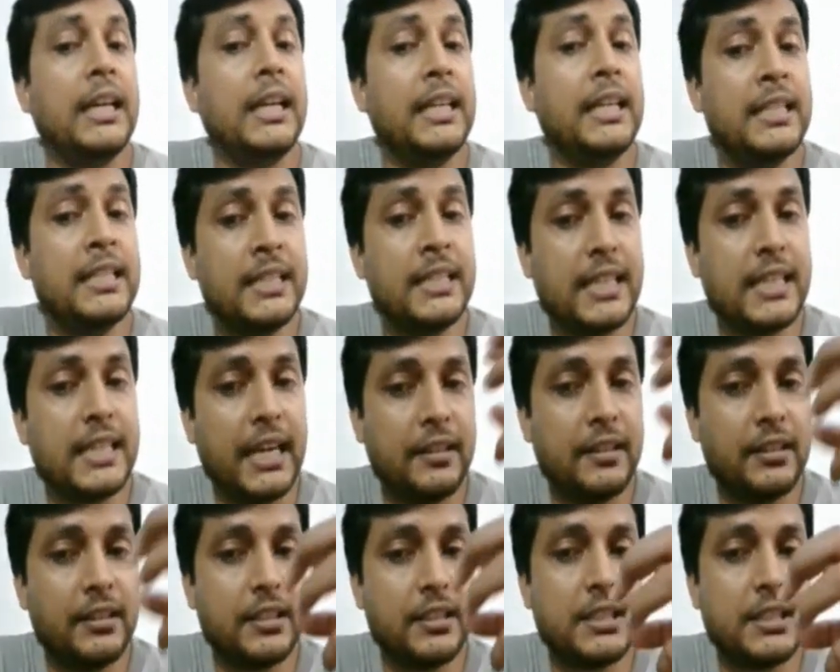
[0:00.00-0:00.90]

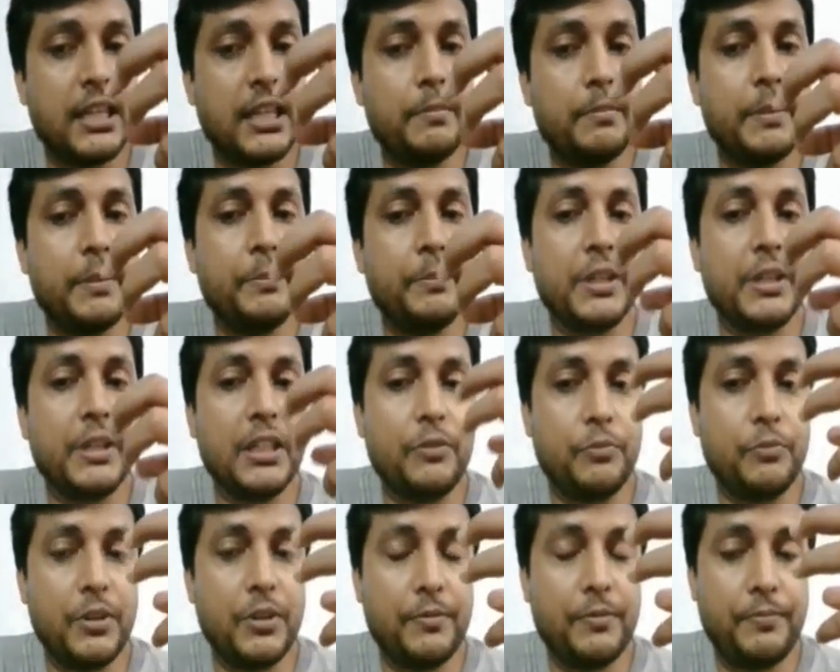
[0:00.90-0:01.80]
Inside the cell membrane
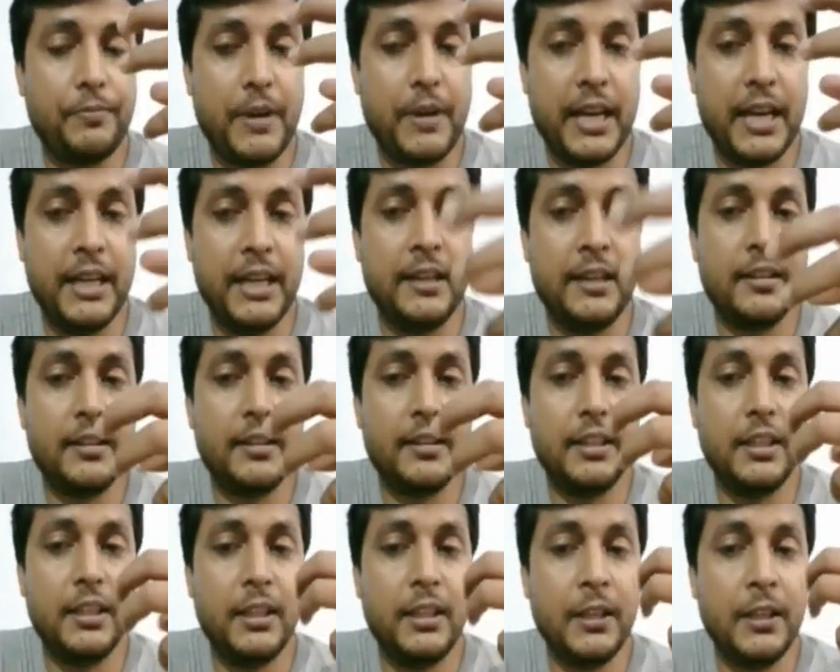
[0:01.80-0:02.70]
we find
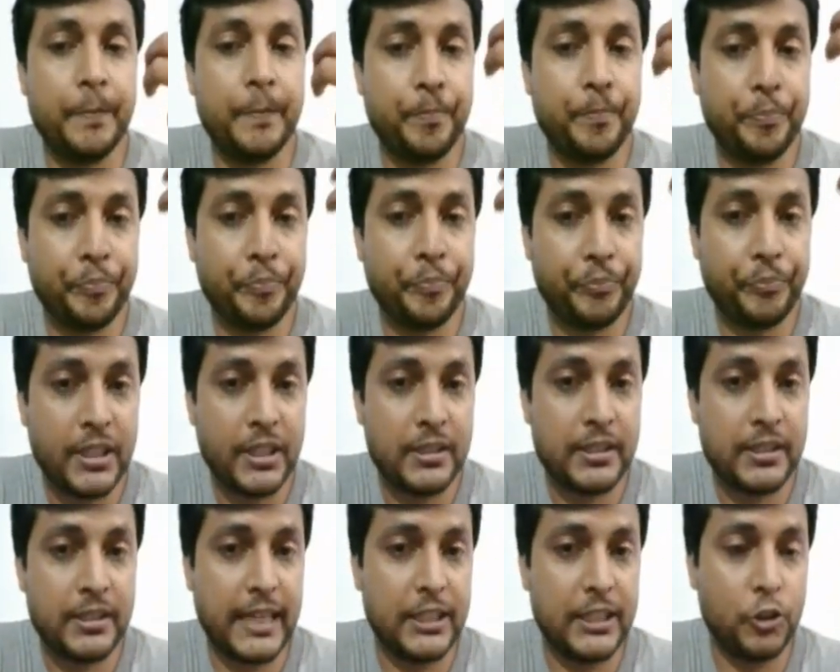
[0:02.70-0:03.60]
the
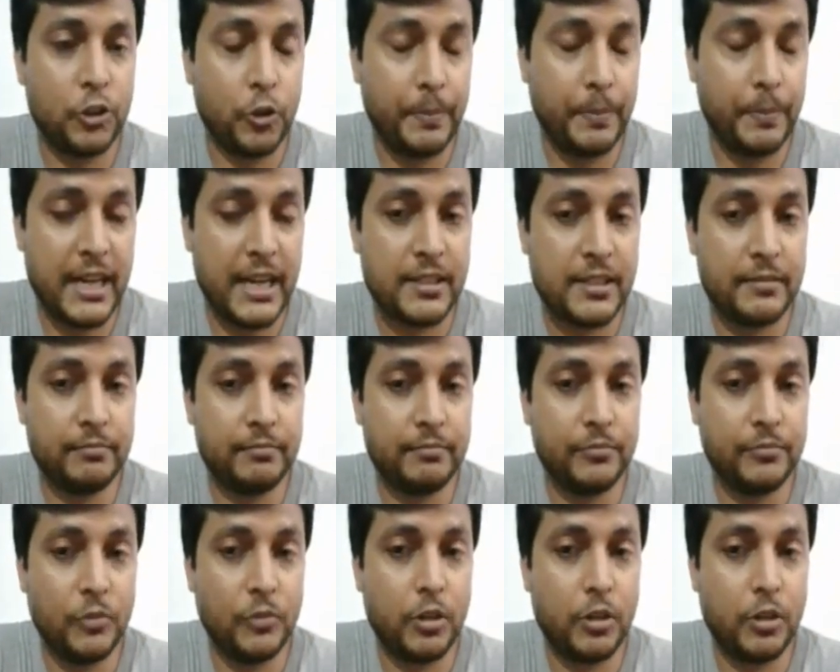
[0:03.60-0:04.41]
cytoplasm or